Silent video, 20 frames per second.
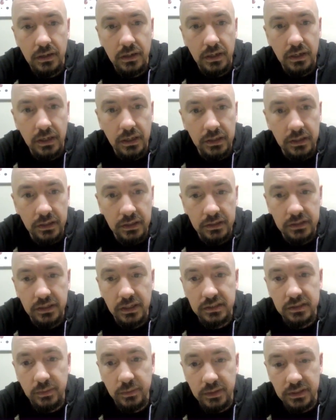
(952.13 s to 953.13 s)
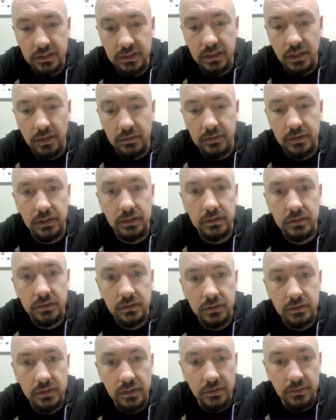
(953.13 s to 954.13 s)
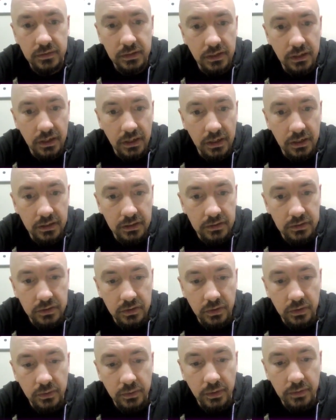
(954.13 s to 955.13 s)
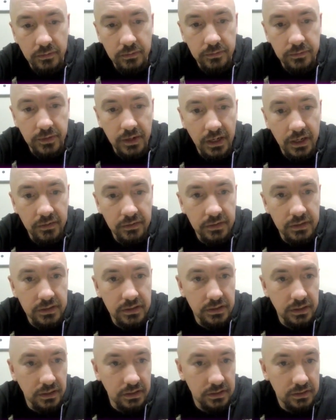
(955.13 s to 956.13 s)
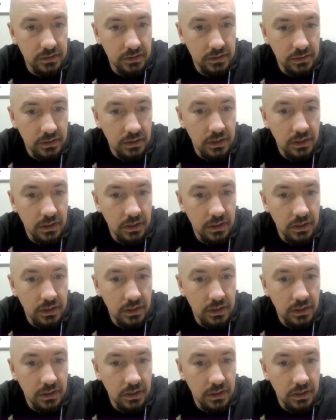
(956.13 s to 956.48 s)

And then this has to be a 7. So 7, 9. So then we have 5 and 6.